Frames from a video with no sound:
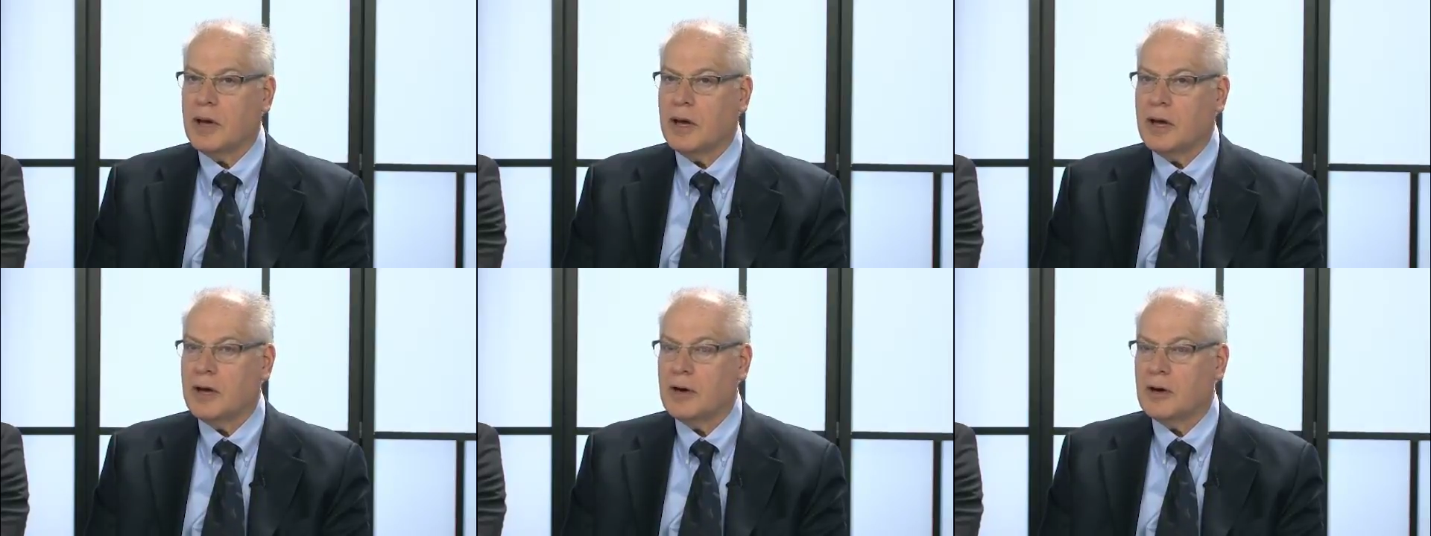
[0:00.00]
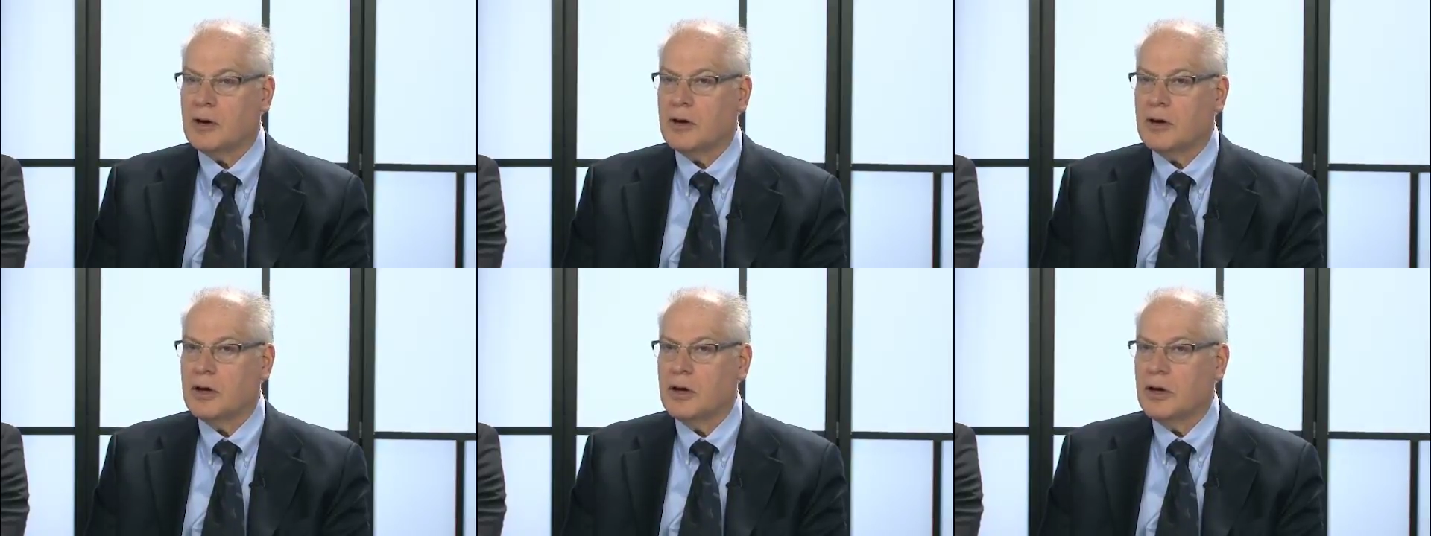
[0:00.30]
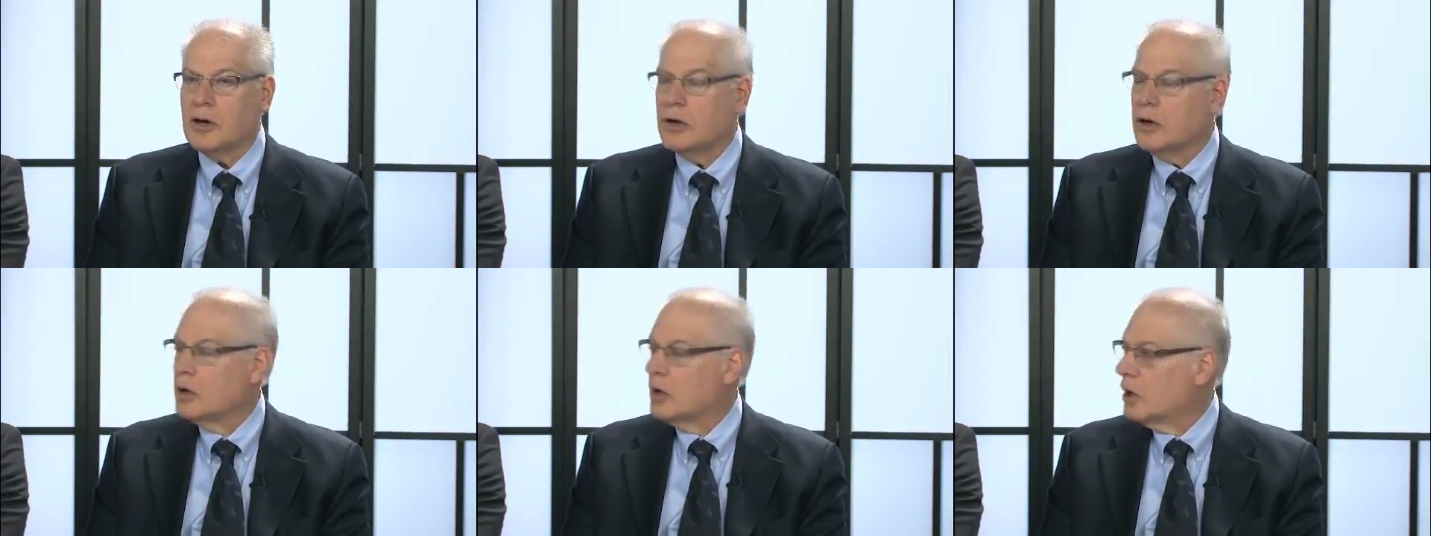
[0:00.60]
manner
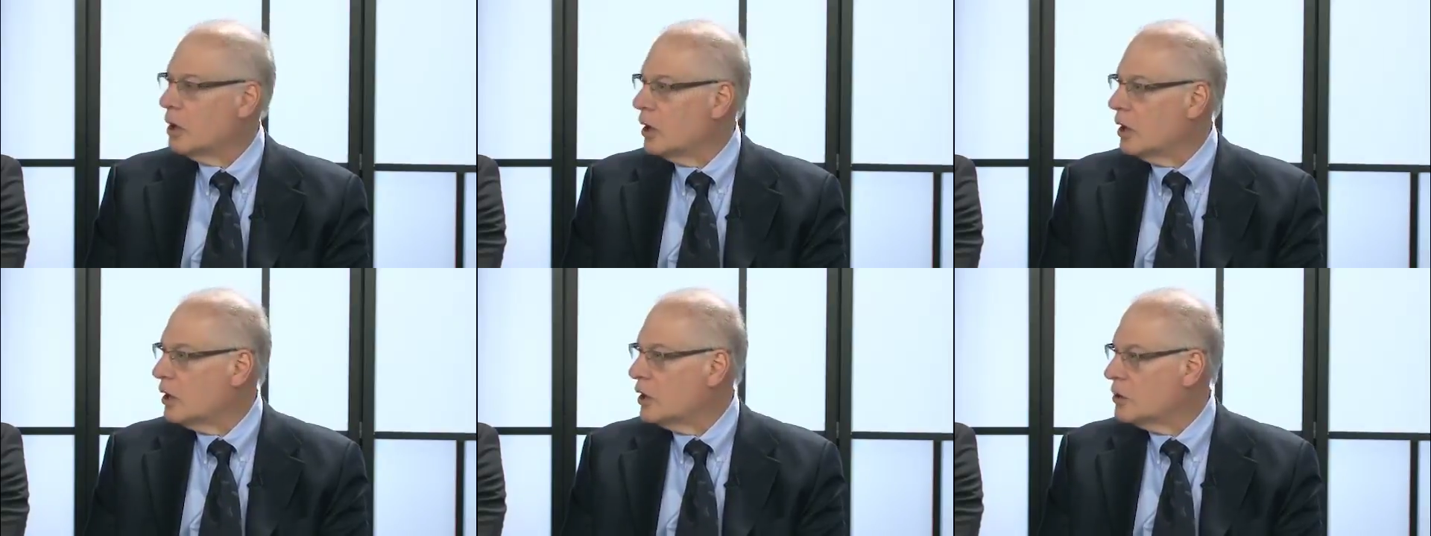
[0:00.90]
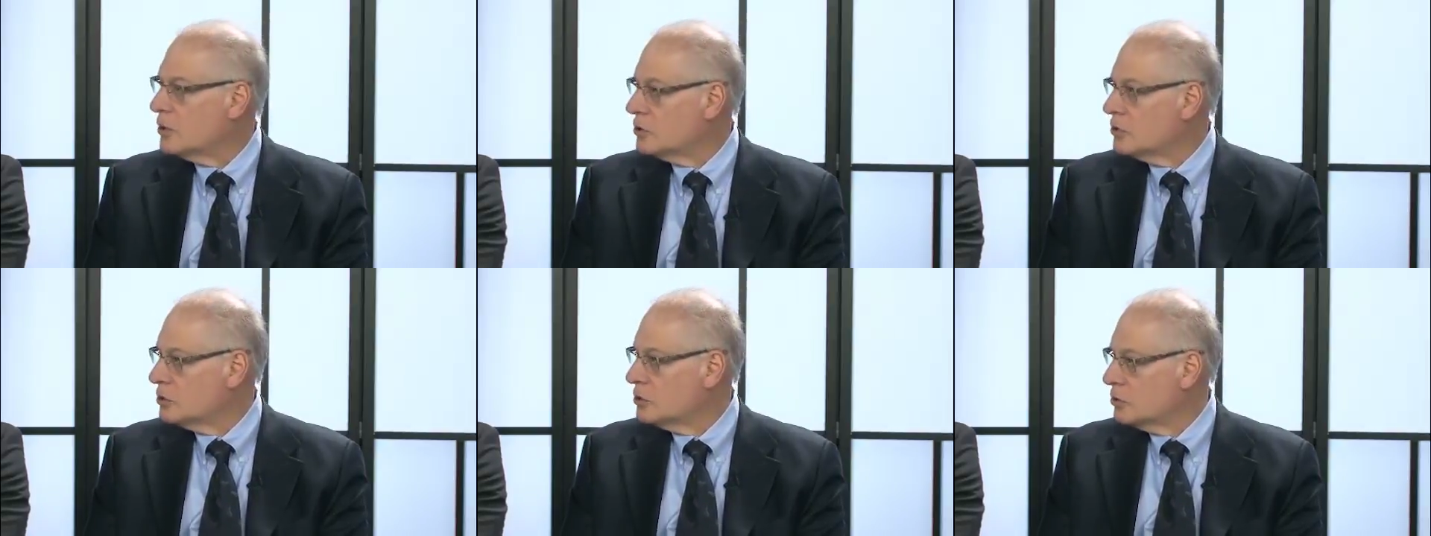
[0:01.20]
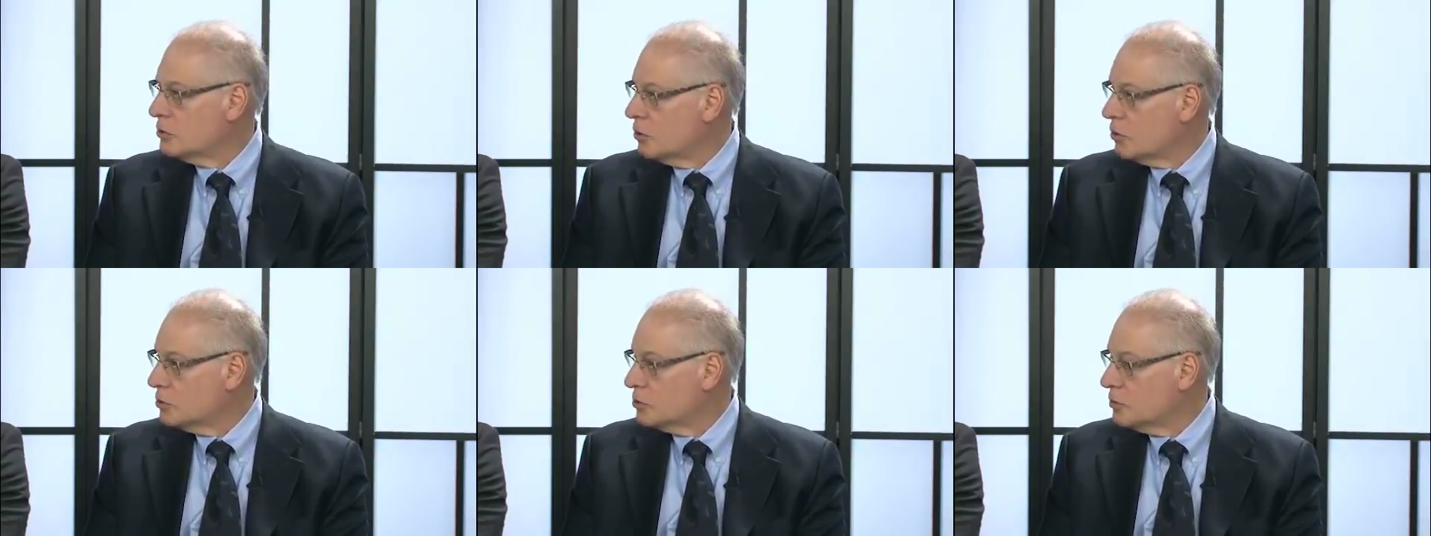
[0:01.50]

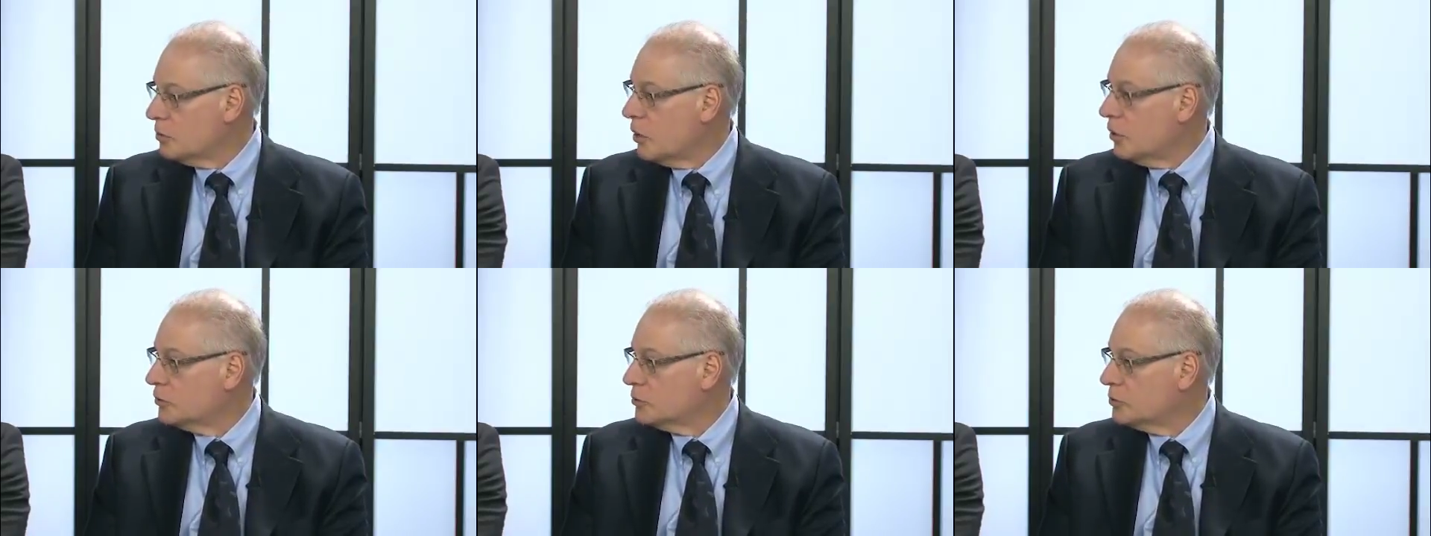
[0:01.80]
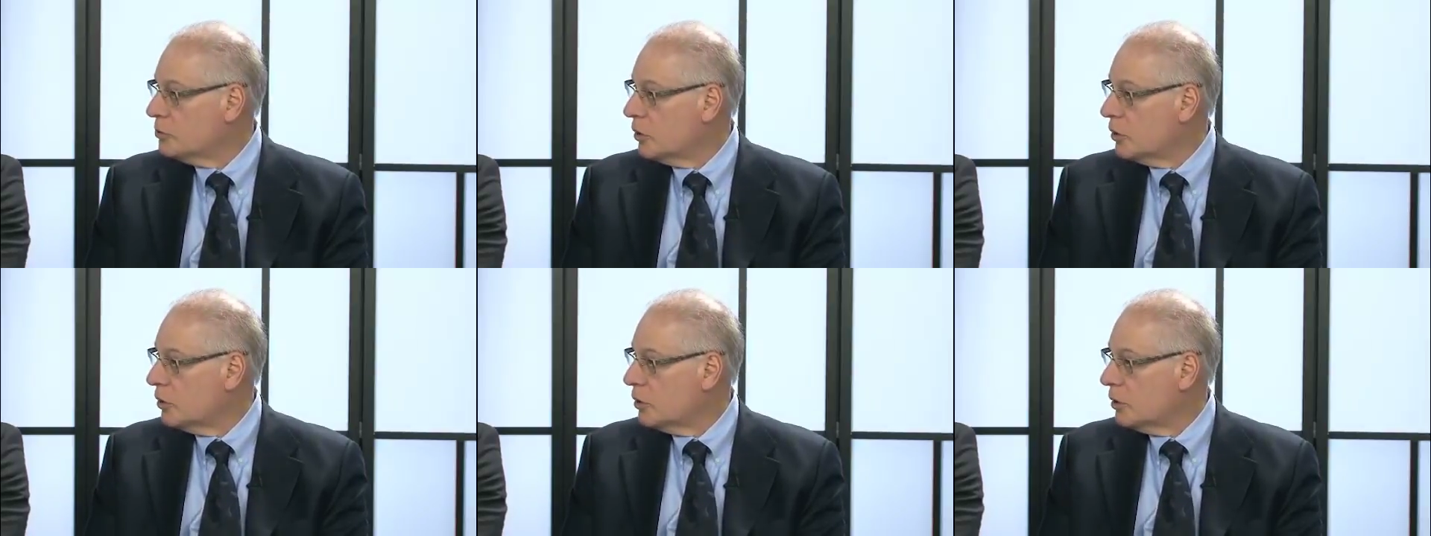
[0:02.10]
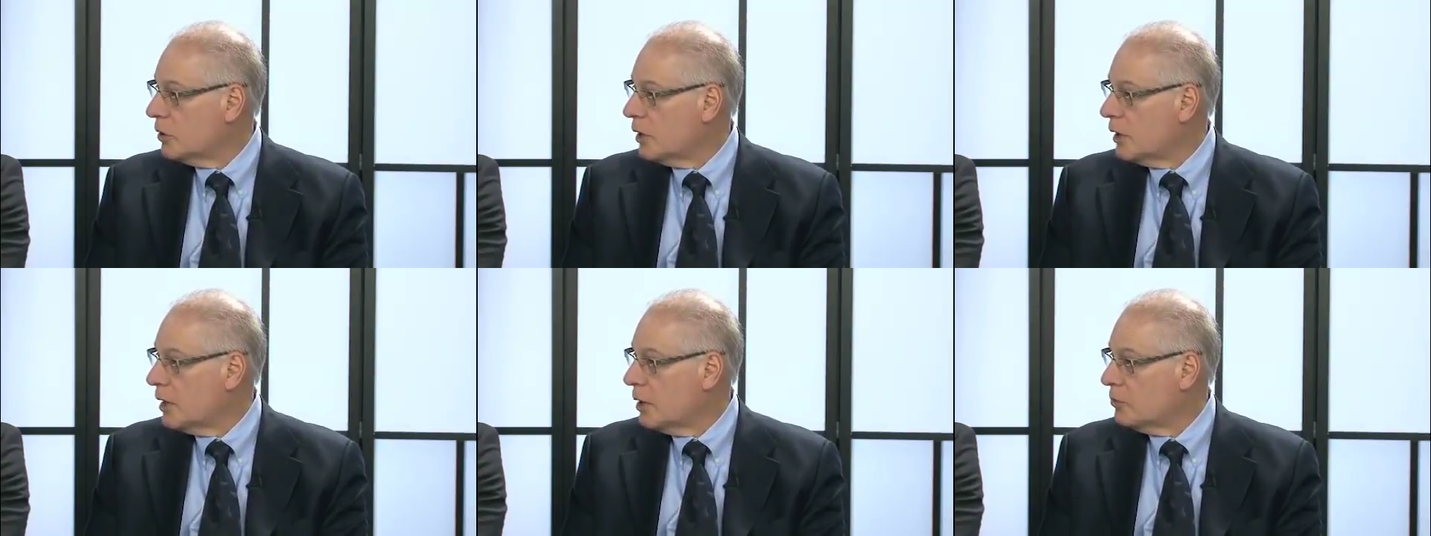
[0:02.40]
to those
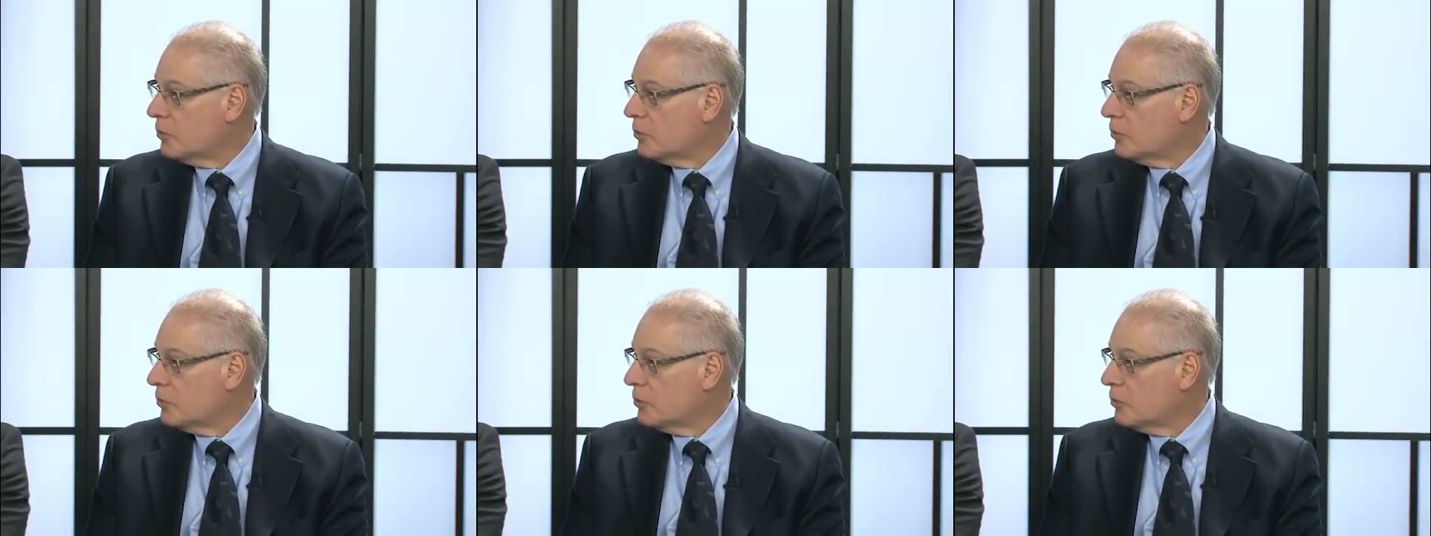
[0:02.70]
multiple